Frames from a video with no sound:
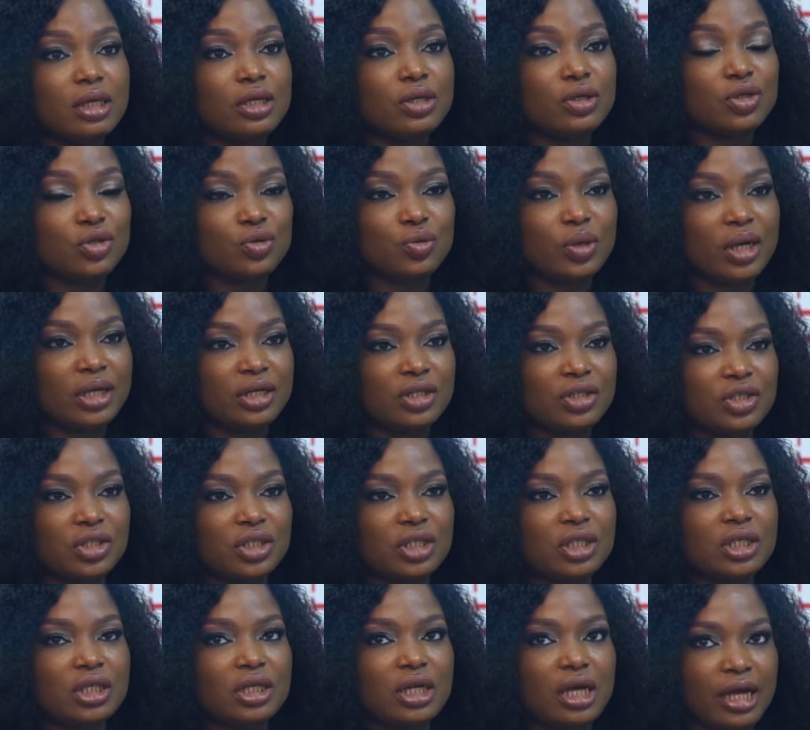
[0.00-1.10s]

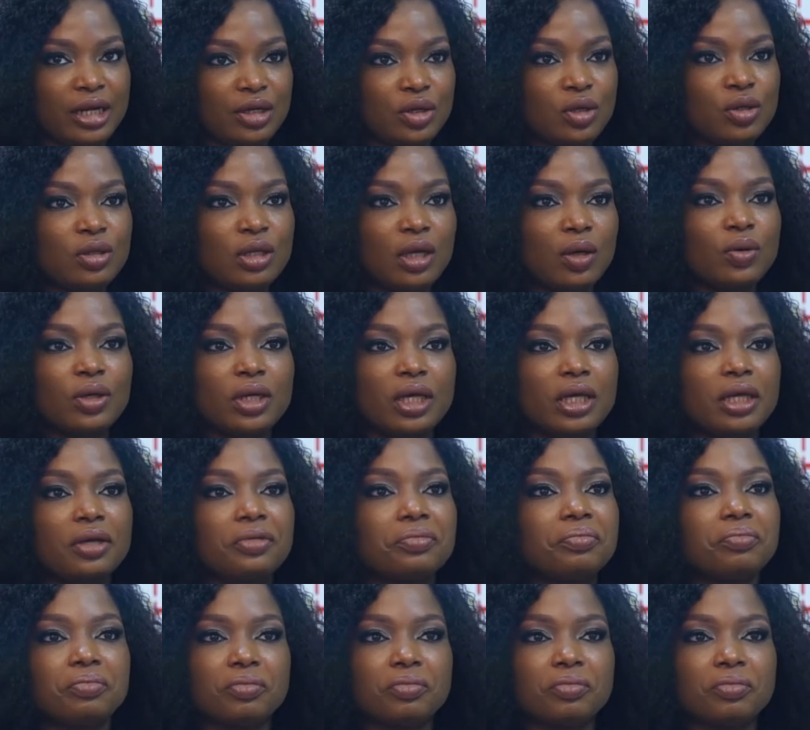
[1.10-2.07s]
strategy, I knew that, okay,